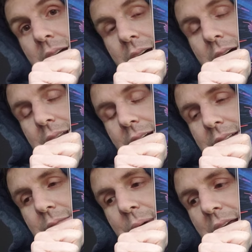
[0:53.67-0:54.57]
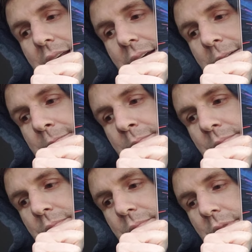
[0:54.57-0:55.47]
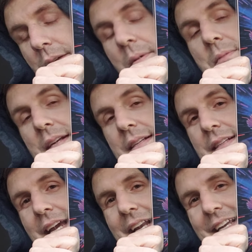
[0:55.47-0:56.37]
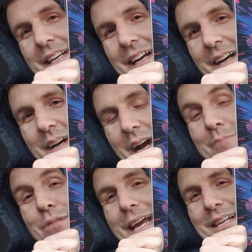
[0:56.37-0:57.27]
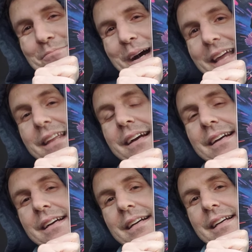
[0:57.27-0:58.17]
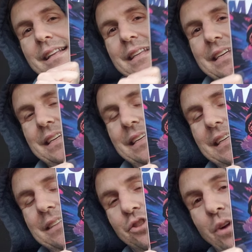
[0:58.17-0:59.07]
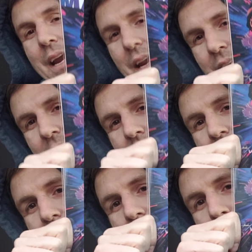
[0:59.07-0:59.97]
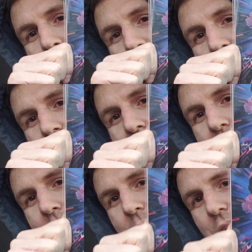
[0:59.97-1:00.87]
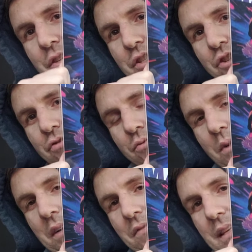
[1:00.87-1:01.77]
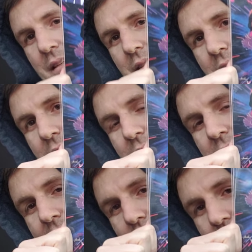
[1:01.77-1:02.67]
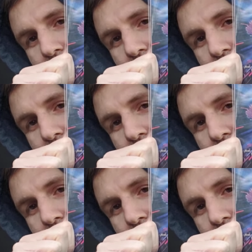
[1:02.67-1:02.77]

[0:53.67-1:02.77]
I did buy the... Oh, maybe I didn't yet. I plan to buy the trade. But I figured, hey, maybe I'll just choose one of these in singles.